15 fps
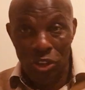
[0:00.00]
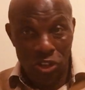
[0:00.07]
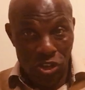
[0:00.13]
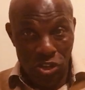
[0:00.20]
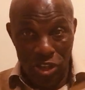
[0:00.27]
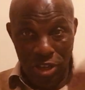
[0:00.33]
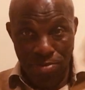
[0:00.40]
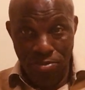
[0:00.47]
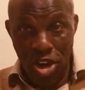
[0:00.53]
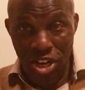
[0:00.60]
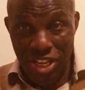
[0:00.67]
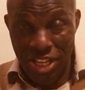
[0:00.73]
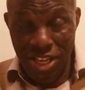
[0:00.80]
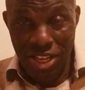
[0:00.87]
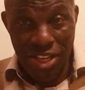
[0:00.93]
to the
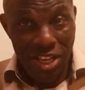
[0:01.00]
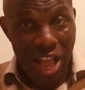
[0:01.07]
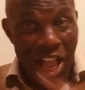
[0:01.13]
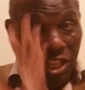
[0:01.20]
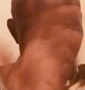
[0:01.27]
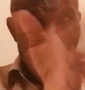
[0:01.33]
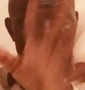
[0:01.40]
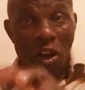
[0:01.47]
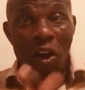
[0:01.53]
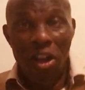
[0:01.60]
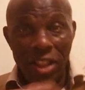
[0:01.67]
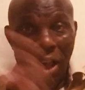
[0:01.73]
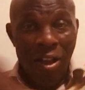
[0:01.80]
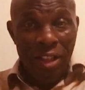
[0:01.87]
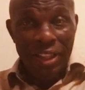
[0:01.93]
money, and you call
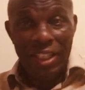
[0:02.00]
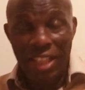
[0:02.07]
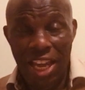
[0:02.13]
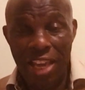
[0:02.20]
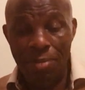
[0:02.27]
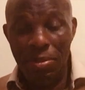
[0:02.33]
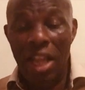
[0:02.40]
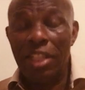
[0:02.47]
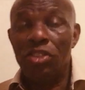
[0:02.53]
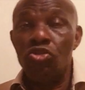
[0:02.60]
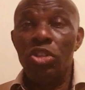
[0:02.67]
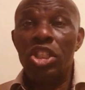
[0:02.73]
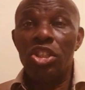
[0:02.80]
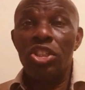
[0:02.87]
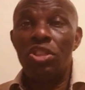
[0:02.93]
all the name that
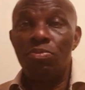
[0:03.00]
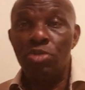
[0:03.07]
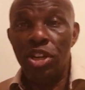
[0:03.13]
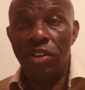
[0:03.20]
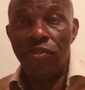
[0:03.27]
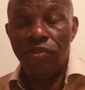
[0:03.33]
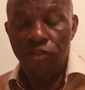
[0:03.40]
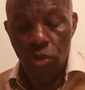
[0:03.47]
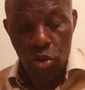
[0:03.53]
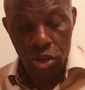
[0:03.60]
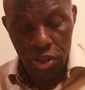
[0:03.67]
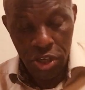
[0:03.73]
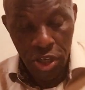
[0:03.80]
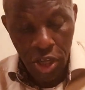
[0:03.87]
riches bring forth.